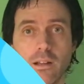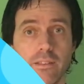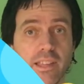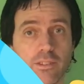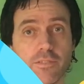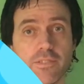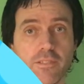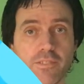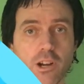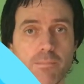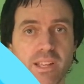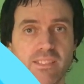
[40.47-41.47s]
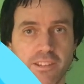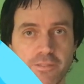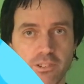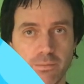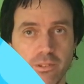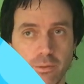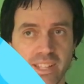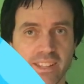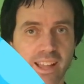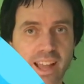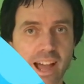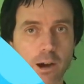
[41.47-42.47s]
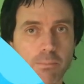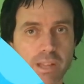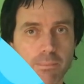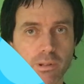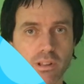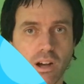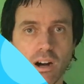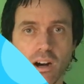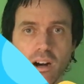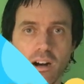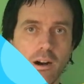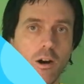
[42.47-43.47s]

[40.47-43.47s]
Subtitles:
There's often a very big difference between how people are